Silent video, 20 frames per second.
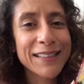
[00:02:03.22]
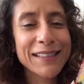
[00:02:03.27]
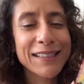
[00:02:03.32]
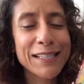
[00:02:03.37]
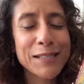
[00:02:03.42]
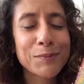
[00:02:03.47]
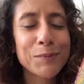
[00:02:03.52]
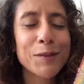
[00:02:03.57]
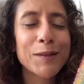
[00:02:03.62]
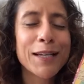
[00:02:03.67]

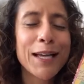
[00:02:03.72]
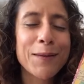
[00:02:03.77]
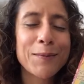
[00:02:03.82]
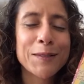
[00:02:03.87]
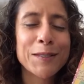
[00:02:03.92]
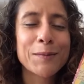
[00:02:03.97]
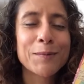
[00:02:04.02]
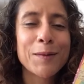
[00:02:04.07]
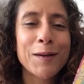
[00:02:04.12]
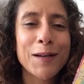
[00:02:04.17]
this book came
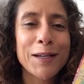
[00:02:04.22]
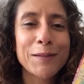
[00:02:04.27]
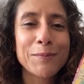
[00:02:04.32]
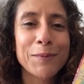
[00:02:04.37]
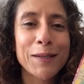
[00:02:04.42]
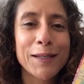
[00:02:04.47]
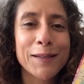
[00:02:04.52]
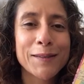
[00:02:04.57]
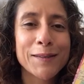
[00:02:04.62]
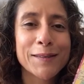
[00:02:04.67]
to mind
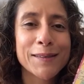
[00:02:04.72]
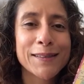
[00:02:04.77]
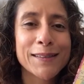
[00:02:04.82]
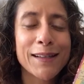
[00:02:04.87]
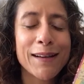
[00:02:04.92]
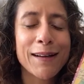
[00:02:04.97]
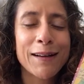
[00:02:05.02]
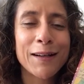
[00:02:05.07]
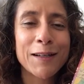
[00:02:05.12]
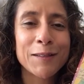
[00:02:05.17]
because,
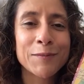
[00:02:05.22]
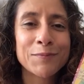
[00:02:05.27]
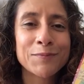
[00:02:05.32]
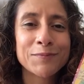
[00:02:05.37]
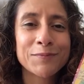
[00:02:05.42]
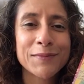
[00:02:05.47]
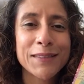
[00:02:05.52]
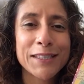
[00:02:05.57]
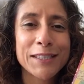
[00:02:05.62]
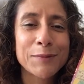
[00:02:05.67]

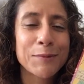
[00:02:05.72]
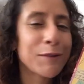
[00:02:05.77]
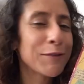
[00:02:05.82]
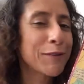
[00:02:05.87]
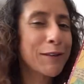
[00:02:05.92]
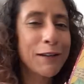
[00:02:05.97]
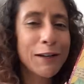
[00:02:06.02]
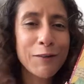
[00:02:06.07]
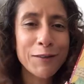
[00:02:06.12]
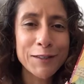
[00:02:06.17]
to be
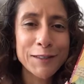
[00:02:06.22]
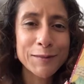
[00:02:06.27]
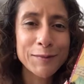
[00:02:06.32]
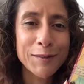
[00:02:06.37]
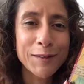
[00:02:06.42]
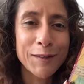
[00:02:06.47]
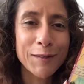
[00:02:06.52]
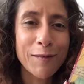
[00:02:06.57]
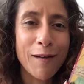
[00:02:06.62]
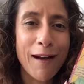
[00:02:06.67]
very honest
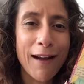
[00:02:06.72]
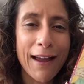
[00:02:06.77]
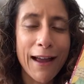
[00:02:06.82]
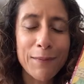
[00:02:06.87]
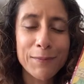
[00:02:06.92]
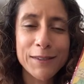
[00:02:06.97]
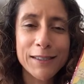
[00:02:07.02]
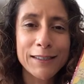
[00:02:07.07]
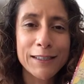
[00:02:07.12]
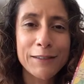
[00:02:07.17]
with you, I
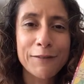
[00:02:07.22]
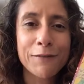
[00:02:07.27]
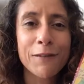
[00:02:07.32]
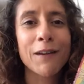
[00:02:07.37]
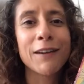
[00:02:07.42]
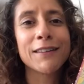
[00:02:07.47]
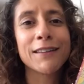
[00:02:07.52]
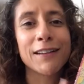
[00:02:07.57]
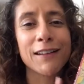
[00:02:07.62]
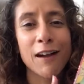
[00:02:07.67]
absolutely
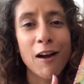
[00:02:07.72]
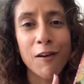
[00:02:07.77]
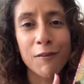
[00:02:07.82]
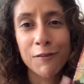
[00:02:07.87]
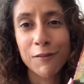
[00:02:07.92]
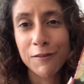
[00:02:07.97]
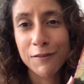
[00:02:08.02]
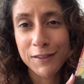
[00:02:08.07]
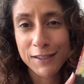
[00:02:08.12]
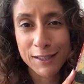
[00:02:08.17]
find the
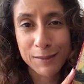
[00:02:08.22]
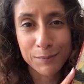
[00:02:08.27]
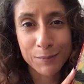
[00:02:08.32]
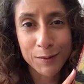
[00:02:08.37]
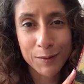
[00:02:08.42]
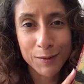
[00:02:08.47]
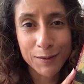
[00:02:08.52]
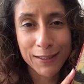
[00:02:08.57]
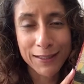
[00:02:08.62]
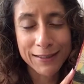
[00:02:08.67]
cover of this
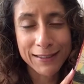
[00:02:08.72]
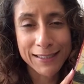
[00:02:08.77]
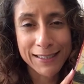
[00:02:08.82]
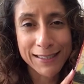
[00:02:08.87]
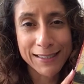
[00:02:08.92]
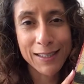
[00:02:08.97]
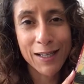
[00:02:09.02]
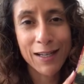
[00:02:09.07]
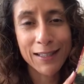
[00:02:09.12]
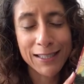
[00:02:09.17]
book and the
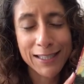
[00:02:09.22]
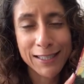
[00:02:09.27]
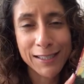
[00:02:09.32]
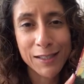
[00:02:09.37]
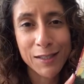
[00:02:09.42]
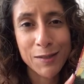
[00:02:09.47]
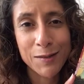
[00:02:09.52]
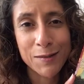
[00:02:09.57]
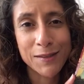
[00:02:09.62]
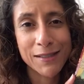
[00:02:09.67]
design that's
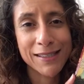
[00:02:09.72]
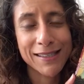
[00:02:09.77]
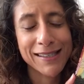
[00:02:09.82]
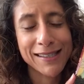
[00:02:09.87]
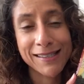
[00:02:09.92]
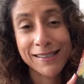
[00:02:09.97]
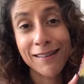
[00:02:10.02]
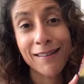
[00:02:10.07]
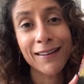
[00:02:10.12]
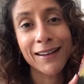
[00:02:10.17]
used
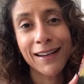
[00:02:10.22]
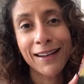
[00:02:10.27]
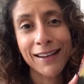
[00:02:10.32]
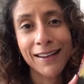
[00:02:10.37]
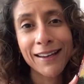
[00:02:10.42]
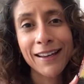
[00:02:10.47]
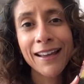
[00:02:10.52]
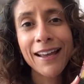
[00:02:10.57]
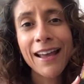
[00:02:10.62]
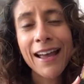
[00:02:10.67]
stunning,
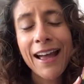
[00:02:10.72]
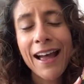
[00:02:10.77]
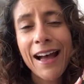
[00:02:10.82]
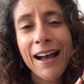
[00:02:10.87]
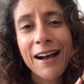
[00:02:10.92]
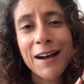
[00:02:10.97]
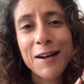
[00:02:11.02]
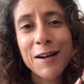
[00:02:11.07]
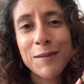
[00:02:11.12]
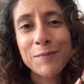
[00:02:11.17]

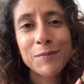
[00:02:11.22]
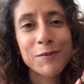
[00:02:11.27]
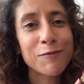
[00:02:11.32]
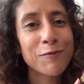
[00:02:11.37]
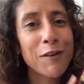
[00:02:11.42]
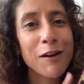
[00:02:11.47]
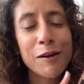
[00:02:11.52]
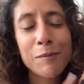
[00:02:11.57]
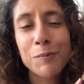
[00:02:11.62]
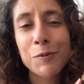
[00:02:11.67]

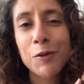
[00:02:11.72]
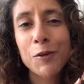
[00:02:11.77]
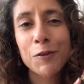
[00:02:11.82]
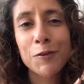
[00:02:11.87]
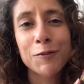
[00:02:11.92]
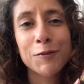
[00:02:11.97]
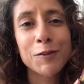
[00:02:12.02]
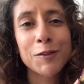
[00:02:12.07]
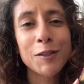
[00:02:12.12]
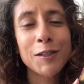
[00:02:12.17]
very
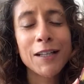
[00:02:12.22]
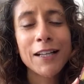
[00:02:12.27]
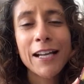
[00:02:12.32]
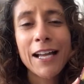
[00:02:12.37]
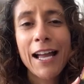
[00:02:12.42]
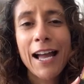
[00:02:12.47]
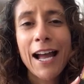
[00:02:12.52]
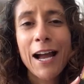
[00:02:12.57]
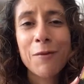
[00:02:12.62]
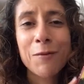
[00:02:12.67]
beautiful.
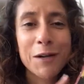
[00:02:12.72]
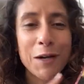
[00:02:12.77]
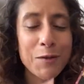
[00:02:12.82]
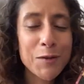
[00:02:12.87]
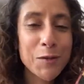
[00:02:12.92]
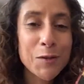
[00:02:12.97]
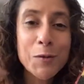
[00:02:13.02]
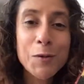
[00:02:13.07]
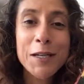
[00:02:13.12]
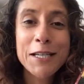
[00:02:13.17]
And when I was
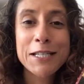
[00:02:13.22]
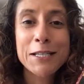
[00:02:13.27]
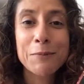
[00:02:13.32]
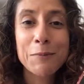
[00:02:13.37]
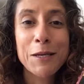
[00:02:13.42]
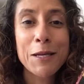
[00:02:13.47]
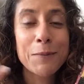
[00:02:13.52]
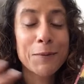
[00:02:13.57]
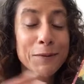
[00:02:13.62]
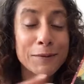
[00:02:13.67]
talking to
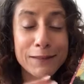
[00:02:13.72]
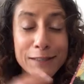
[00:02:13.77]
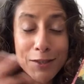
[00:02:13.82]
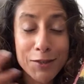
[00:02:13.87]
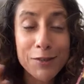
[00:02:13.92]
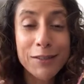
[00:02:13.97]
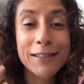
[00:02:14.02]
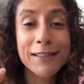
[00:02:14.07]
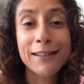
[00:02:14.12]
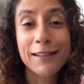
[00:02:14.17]
people,
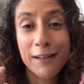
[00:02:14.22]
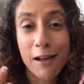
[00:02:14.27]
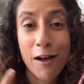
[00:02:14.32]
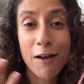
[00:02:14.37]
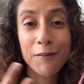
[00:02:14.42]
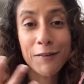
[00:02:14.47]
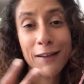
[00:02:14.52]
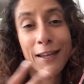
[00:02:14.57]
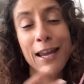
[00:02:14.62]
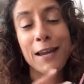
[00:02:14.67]
literally the
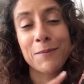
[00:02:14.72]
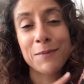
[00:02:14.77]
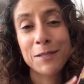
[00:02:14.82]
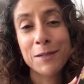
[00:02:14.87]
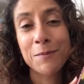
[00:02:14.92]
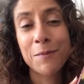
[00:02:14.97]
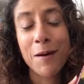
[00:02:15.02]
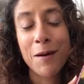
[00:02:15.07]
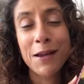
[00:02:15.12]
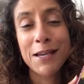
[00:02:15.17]
cover came to
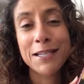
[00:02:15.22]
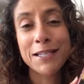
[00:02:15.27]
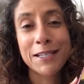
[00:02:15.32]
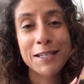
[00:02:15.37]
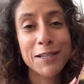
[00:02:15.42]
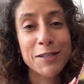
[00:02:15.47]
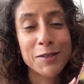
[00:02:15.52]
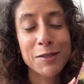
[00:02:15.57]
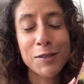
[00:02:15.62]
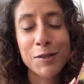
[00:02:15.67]
mind, and
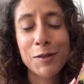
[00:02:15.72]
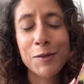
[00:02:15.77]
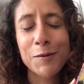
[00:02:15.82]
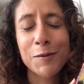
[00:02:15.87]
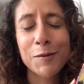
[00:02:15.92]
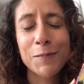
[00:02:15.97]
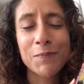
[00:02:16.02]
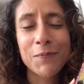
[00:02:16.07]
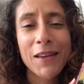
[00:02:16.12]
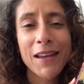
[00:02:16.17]
I just
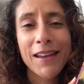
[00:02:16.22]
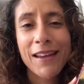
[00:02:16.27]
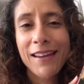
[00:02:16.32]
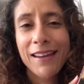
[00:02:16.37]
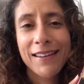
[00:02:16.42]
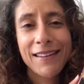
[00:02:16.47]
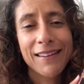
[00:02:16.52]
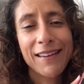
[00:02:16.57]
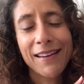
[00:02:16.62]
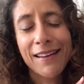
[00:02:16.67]
thought,
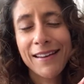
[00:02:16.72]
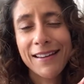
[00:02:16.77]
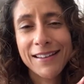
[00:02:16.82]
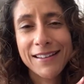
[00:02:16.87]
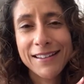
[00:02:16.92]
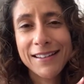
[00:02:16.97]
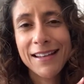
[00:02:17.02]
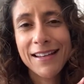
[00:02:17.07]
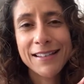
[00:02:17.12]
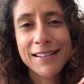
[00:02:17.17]
yeah,
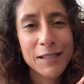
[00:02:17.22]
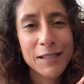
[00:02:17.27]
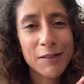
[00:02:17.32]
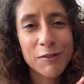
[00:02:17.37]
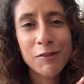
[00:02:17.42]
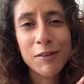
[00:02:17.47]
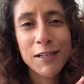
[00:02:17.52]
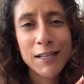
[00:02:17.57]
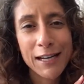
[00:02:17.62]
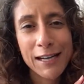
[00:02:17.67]
it
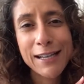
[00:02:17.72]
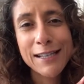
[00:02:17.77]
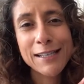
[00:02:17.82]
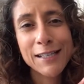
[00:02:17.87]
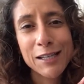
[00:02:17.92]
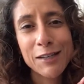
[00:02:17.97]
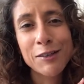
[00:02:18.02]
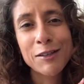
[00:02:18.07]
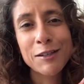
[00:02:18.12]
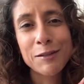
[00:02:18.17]
is a
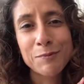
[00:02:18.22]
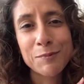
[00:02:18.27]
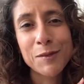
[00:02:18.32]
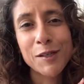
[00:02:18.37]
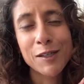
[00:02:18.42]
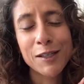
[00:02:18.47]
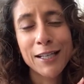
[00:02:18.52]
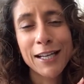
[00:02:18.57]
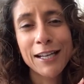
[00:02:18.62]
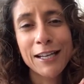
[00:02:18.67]
good
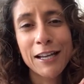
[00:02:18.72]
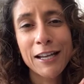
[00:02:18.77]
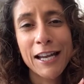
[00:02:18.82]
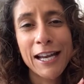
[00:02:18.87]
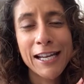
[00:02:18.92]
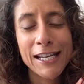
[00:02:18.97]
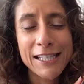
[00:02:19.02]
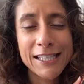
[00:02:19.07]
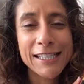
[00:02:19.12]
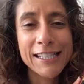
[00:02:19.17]
book, and
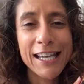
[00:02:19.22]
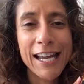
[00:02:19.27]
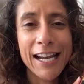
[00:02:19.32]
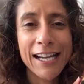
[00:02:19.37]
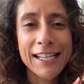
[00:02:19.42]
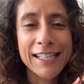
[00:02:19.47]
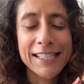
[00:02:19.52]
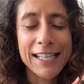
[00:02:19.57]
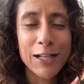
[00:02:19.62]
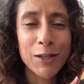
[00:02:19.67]

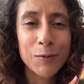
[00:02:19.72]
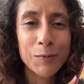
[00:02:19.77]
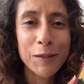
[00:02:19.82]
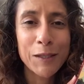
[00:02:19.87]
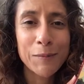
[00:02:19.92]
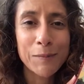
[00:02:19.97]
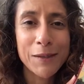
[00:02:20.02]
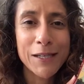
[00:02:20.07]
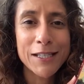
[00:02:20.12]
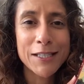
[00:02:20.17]
it's
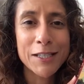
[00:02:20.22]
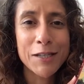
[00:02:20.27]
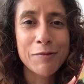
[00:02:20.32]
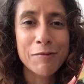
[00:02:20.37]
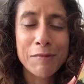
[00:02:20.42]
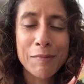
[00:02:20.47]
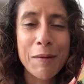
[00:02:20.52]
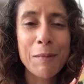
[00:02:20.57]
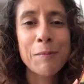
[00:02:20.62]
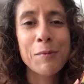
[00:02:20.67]
helping me to
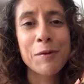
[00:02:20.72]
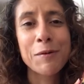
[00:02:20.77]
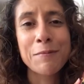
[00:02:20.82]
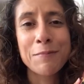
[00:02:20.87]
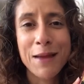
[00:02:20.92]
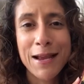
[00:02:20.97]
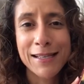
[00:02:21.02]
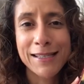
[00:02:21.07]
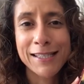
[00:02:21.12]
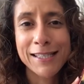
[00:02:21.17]
remember a
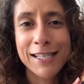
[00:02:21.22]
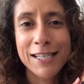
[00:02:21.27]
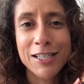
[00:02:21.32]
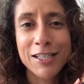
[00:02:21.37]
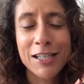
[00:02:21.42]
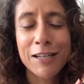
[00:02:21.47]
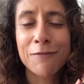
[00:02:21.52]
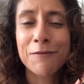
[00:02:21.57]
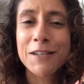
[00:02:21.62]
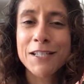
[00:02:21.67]
message.
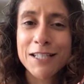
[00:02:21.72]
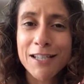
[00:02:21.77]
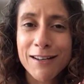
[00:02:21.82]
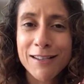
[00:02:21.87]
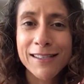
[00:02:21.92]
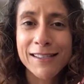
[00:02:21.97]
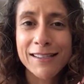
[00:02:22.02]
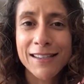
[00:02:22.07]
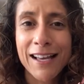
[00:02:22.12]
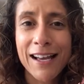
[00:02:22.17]
And if it
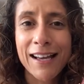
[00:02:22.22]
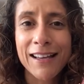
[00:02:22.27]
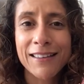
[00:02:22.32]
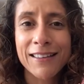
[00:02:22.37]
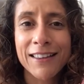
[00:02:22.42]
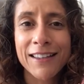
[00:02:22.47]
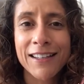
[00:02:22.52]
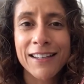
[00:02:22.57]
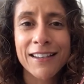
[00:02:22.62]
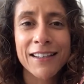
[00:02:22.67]
does that,
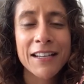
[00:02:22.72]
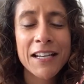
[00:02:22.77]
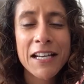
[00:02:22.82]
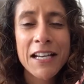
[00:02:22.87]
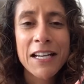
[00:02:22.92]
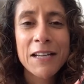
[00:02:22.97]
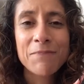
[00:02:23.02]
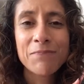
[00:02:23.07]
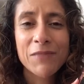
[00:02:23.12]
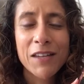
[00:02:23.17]
then
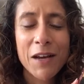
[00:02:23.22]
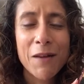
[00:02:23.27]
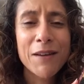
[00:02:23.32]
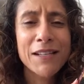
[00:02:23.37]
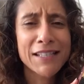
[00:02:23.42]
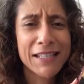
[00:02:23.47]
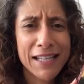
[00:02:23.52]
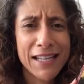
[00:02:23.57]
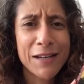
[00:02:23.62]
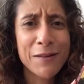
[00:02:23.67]

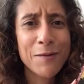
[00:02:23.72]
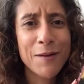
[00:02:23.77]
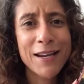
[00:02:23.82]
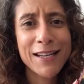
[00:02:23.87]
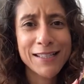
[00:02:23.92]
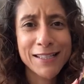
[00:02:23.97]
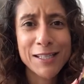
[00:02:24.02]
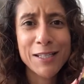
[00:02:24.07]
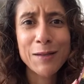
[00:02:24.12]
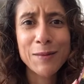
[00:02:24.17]
it's, in a way,
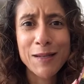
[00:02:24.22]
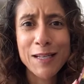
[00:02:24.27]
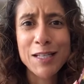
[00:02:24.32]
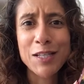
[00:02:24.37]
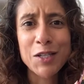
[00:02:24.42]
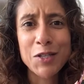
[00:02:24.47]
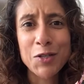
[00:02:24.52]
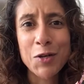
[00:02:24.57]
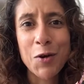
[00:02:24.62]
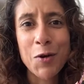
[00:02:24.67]
it's doing its
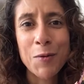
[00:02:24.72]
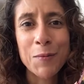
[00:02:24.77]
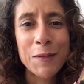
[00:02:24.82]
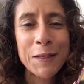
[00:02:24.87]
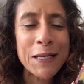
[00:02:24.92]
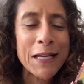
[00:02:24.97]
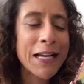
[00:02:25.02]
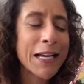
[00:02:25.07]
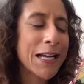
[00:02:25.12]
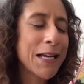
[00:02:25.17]
job.
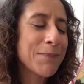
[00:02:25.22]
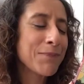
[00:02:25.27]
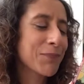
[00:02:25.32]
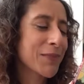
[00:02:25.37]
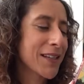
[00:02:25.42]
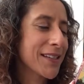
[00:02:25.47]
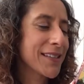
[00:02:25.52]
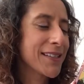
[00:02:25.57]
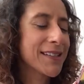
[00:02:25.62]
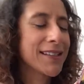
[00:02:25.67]

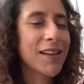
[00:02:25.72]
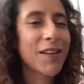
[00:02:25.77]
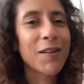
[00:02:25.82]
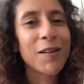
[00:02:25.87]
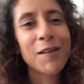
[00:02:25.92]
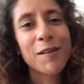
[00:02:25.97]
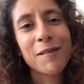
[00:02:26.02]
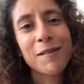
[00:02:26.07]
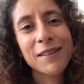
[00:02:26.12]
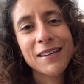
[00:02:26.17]

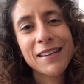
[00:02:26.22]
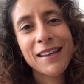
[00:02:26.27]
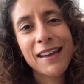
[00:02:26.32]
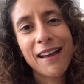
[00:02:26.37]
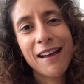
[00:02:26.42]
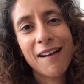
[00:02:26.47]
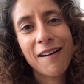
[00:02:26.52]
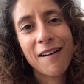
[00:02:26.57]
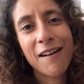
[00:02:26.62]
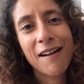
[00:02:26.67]
So
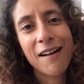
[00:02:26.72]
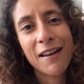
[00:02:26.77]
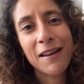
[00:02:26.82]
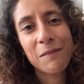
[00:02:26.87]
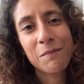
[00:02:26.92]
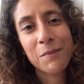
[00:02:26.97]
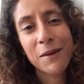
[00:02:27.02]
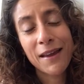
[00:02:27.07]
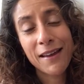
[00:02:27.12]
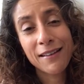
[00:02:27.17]
yeah, I
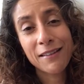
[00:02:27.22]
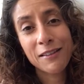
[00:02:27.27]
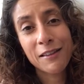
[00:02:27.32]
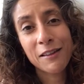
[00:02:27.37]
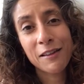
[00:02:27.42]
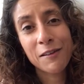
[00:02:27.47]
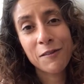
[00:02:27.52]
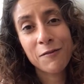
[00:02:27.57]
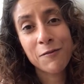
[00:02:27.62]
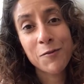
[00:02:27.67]
picked
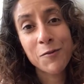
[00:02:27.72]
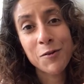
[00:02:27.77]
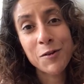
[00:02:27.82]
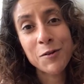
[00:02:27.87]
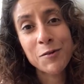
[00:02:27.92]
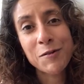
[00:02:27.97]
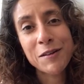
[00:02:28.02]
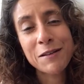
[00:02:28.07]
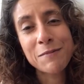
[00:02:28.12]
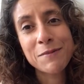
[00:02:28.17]
The Four
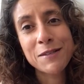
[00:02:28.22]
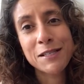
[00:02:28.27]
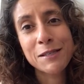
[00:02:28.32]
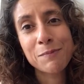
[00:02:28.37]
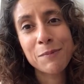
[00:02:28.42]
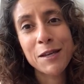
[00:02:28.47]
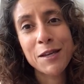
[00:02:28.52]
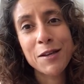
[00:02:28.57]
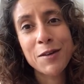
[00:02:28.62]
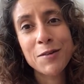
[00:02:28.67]
Agreements
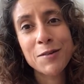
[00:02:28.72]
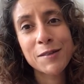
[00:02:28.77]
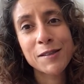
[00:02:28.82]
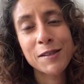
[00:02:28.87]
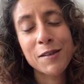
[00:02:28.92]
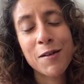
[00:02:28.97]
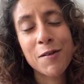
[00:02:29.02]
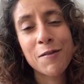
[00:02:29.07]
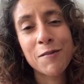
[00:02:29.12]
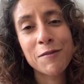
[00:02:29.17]
because
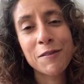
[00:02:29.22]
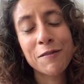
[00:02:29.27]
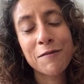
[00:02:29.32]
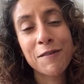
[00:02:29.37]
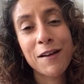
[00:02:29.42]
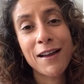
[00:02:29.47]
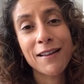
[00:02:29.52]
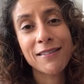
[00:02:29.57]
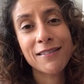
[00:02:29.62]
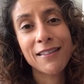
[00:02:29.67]
of the
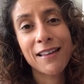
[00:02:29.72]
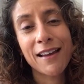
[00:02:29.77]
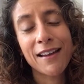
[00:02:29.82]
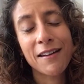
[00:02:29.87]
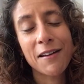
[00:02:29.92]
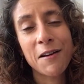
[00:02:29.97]
fact that